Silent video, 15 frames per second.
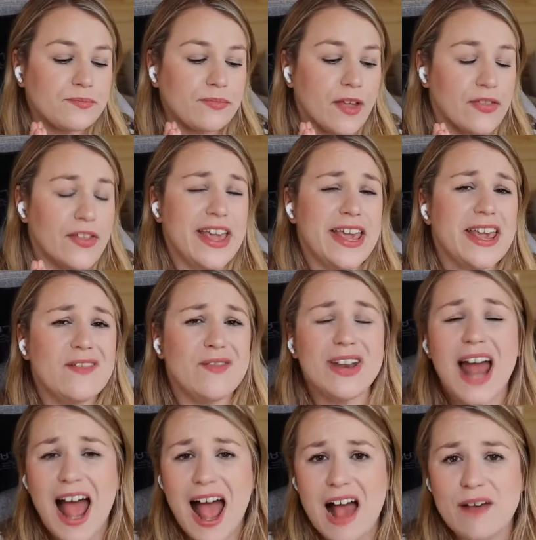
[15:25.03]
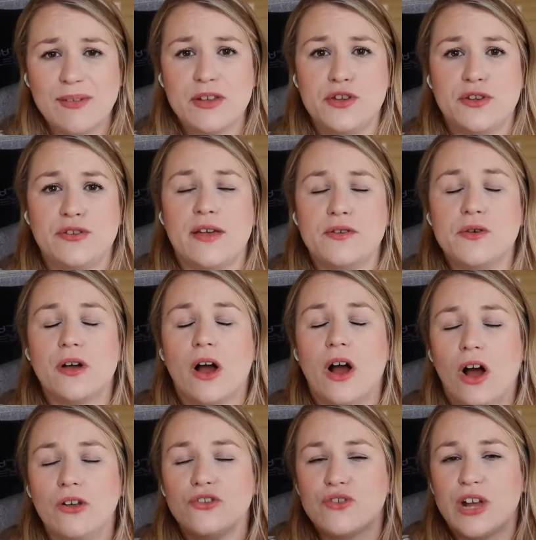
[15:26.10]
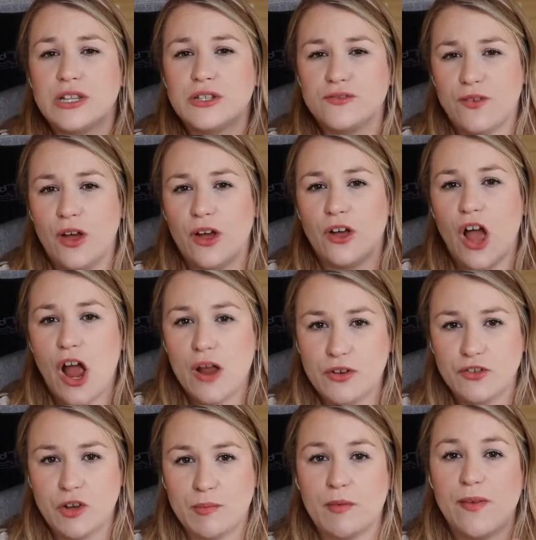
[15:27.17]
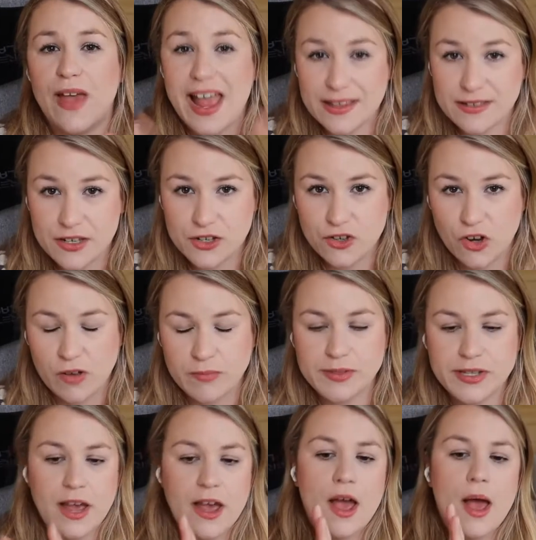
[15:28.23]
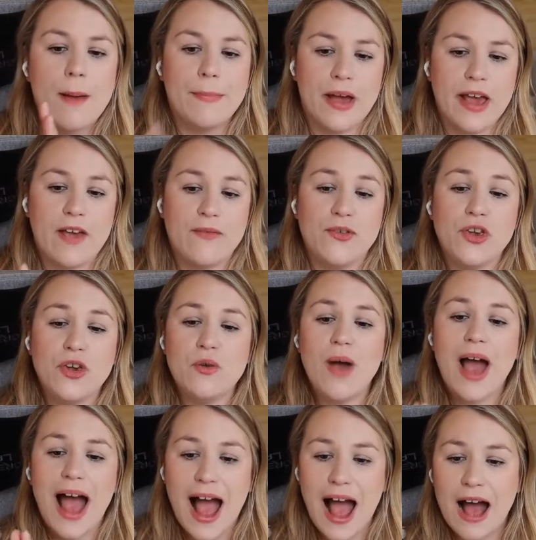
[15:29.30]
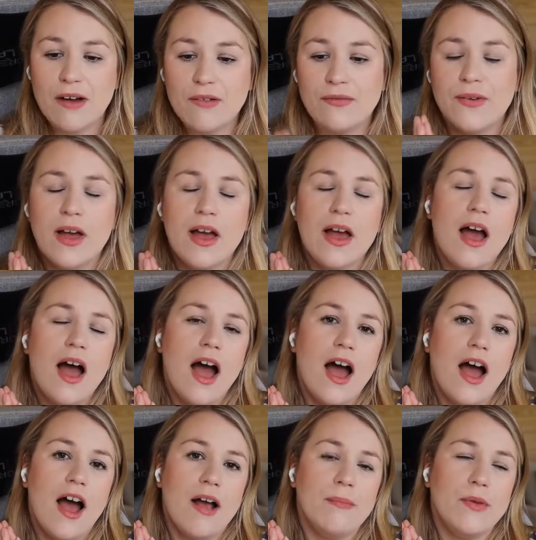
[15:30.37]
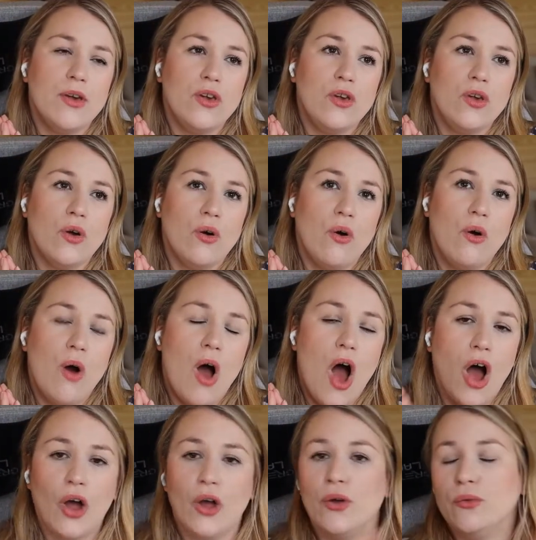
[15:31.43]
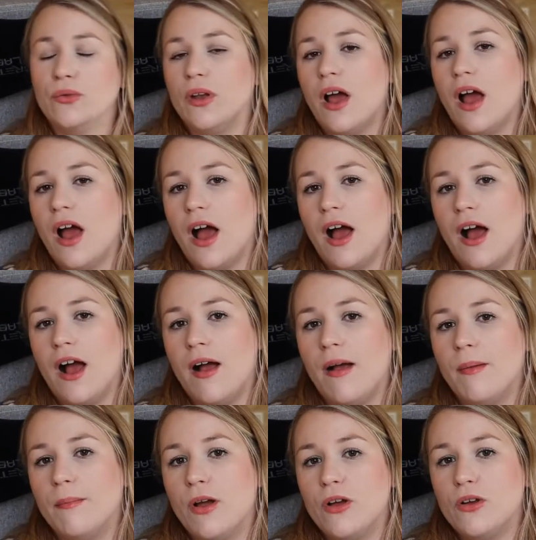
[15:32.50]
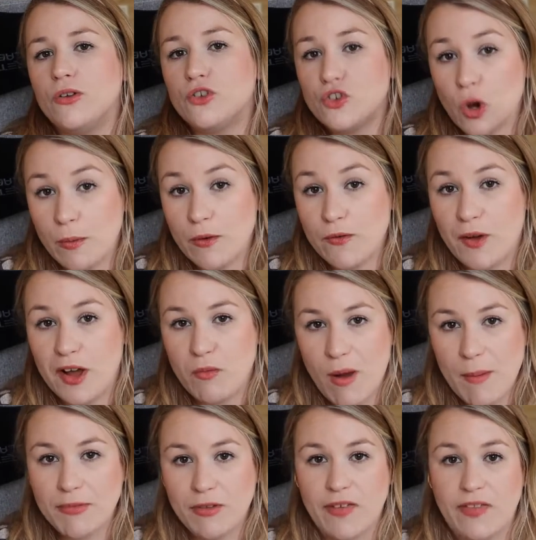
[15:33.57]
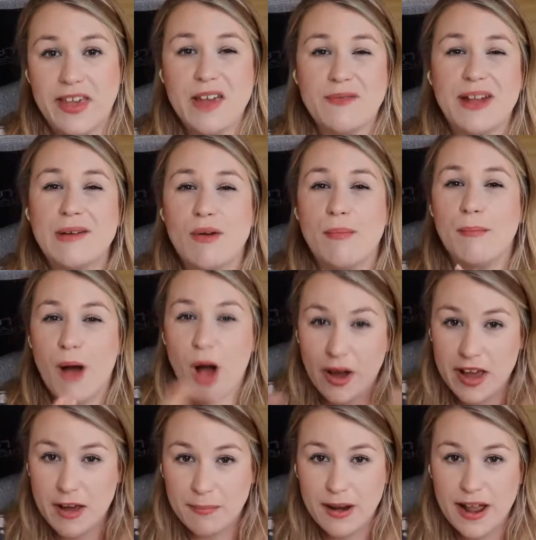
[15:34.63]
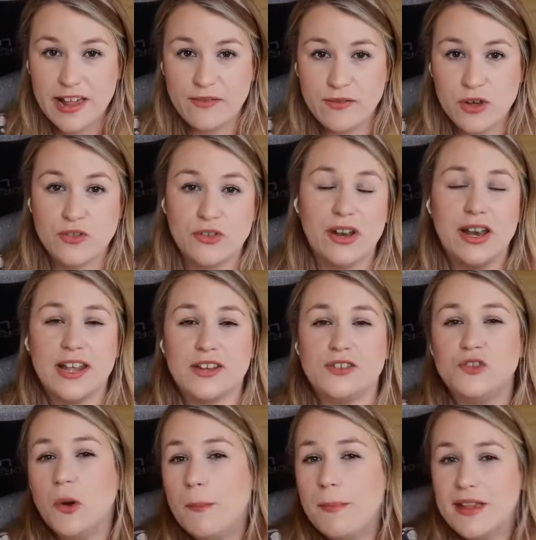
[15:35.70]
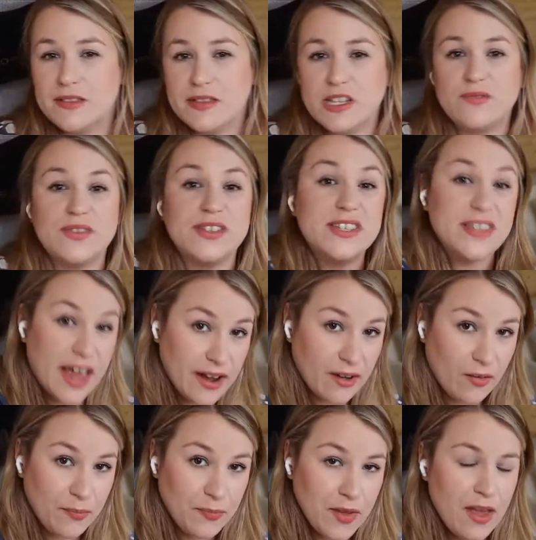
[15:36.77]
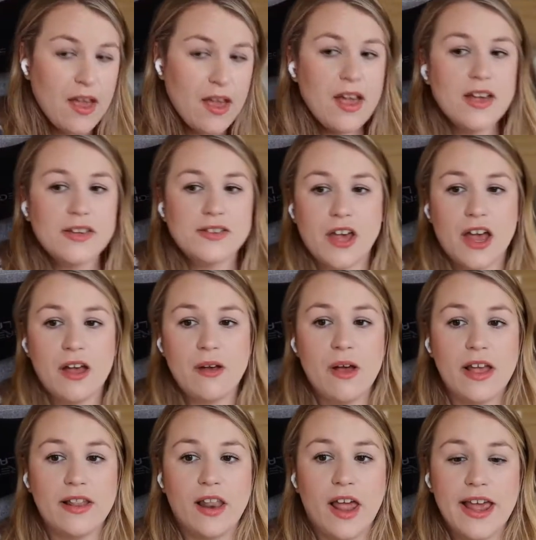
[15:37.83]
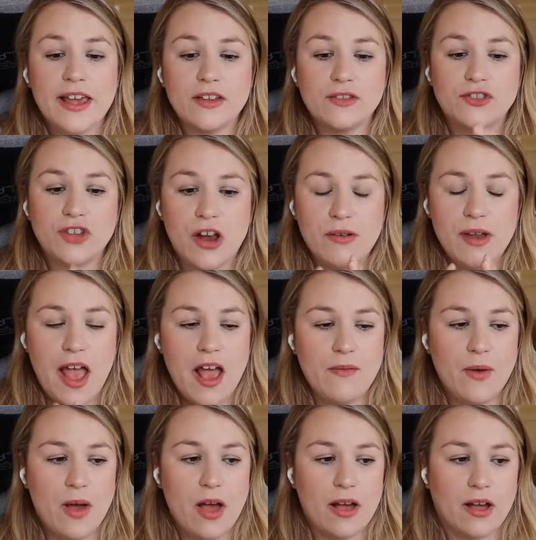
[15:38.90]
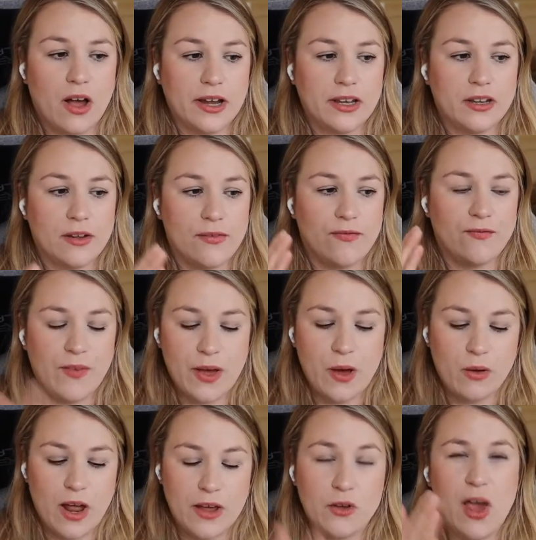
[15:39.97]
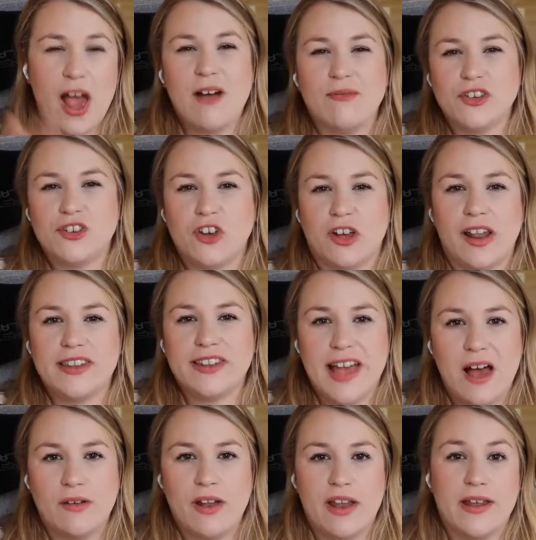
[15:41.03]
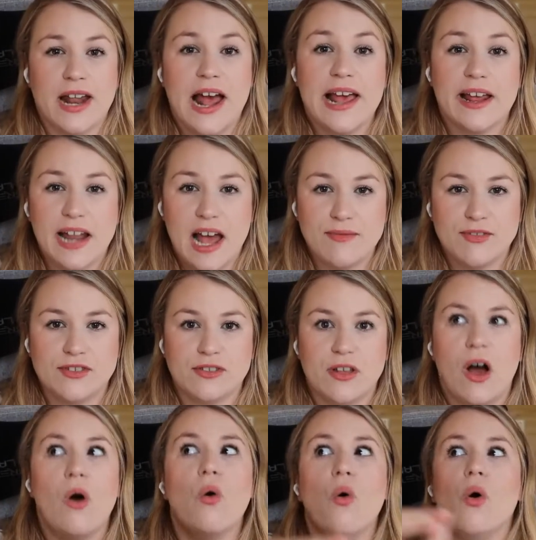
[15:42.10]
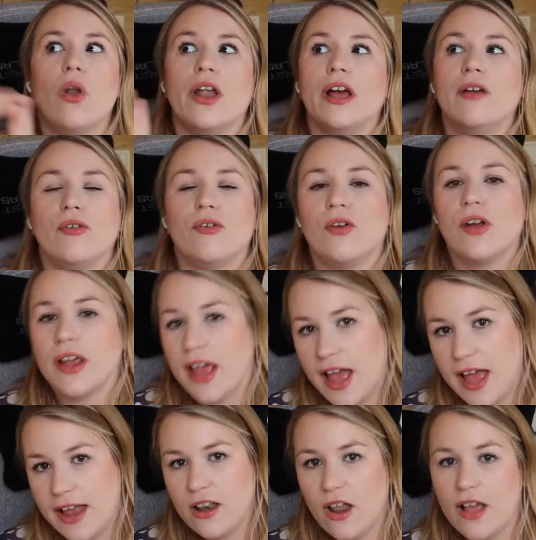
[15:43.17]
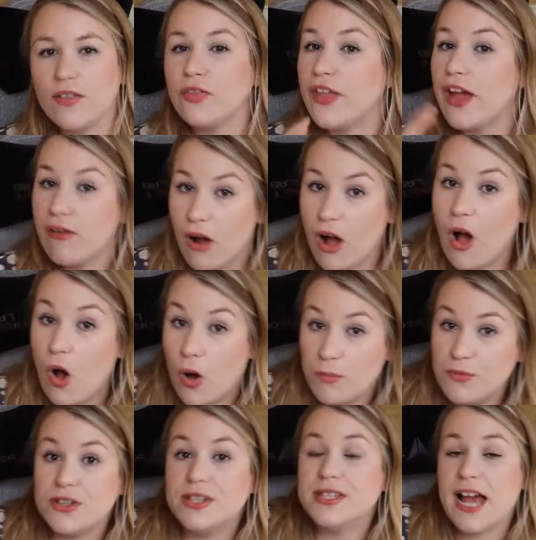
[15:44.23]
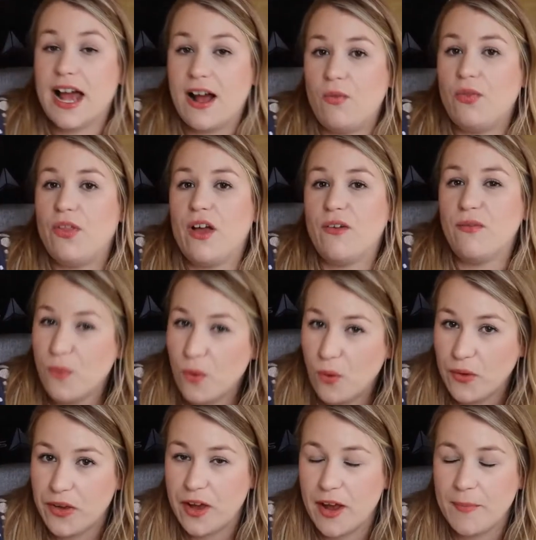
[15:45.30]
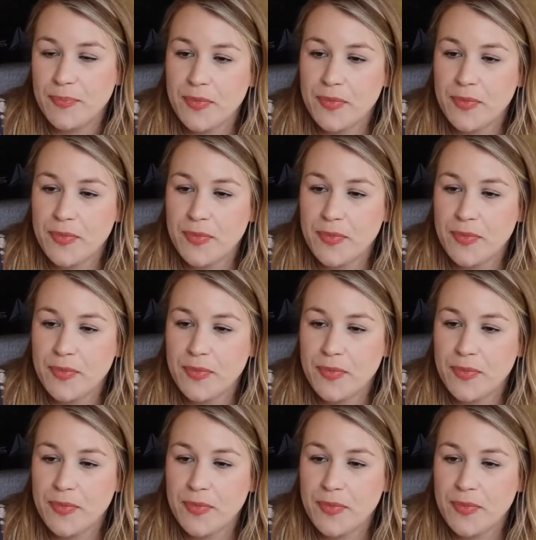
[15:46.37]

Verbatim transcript: they even have now now you can't transfer ownership of etsy shops but if you have um, your own um, shopify website they even have a marketplace for you to list your business for sale so like don't ever kind of feel like you have to shut it down and you're going to have to start all over again like there are options out there for you